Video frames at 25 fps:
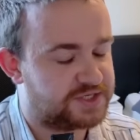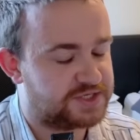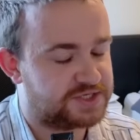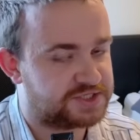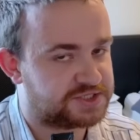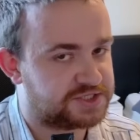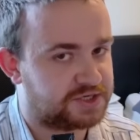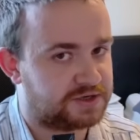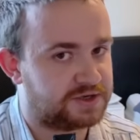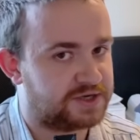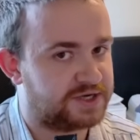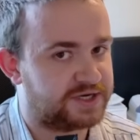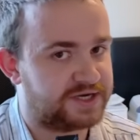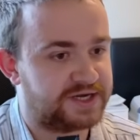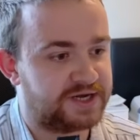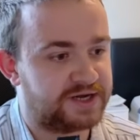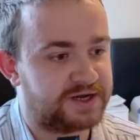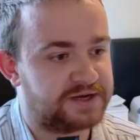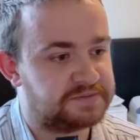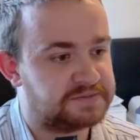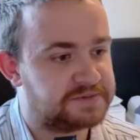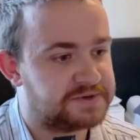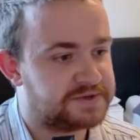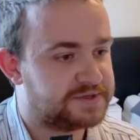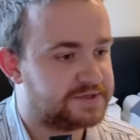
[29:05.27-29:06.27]
entire
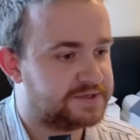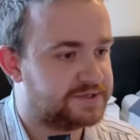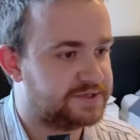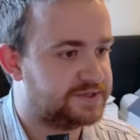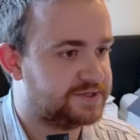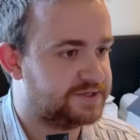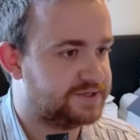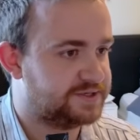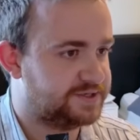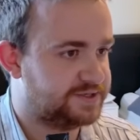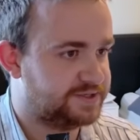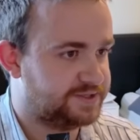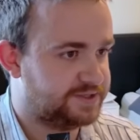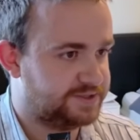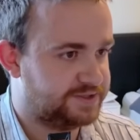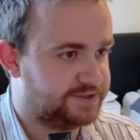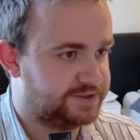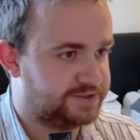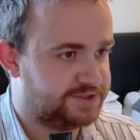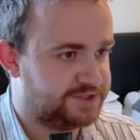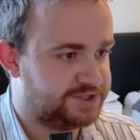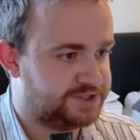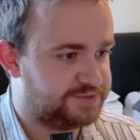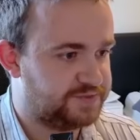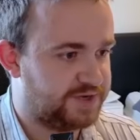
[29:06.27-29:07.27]
game.
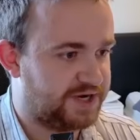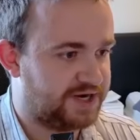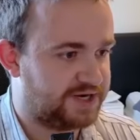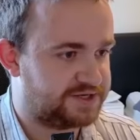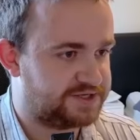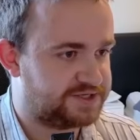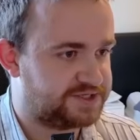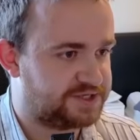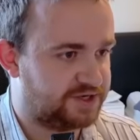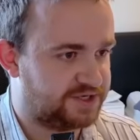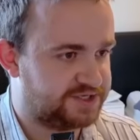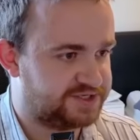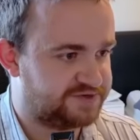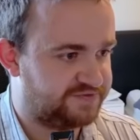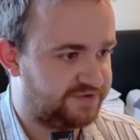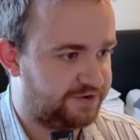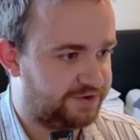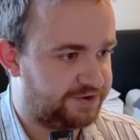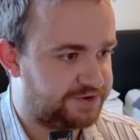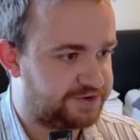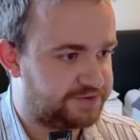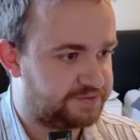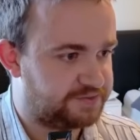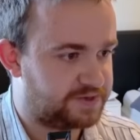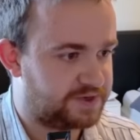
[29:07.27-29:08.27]
Which is mad. This guy's a
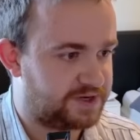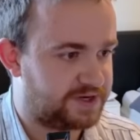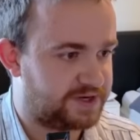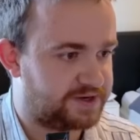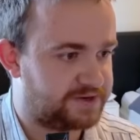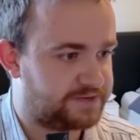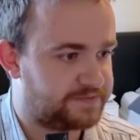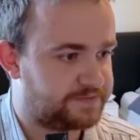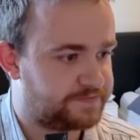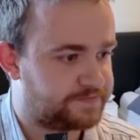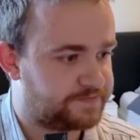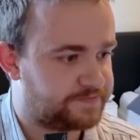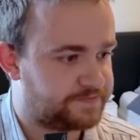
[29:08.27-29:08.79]
very good player.